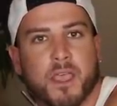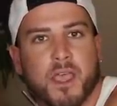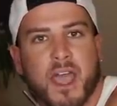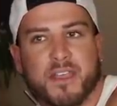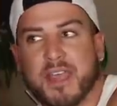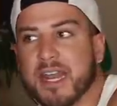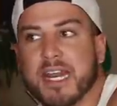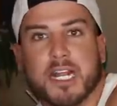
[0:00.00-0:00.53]
And
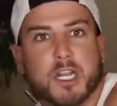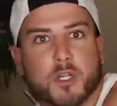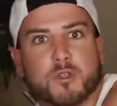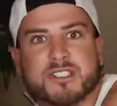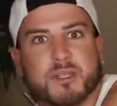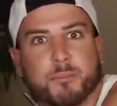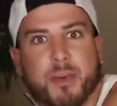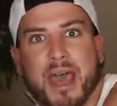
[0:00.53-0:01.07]
they didn't
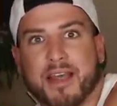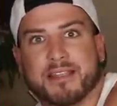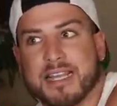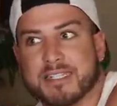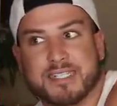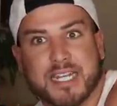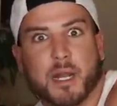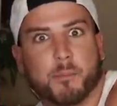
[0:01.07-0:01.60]
lose a bet, they
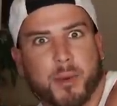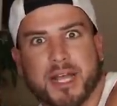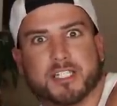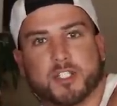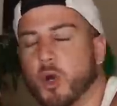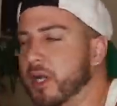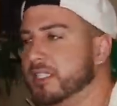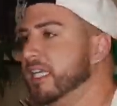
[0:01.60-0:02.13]
did it by
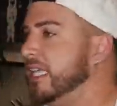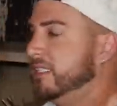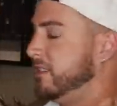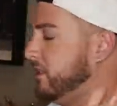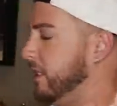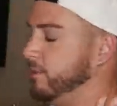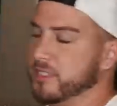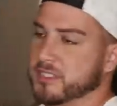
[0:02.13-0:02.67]
choice.
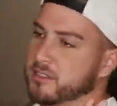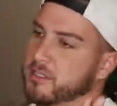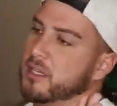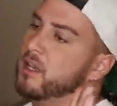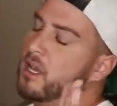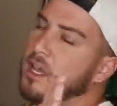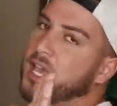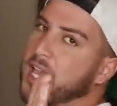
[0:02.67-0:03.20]
It
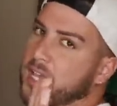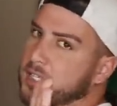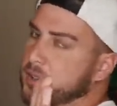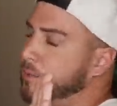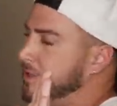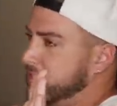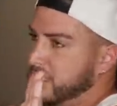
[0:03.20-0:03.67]
was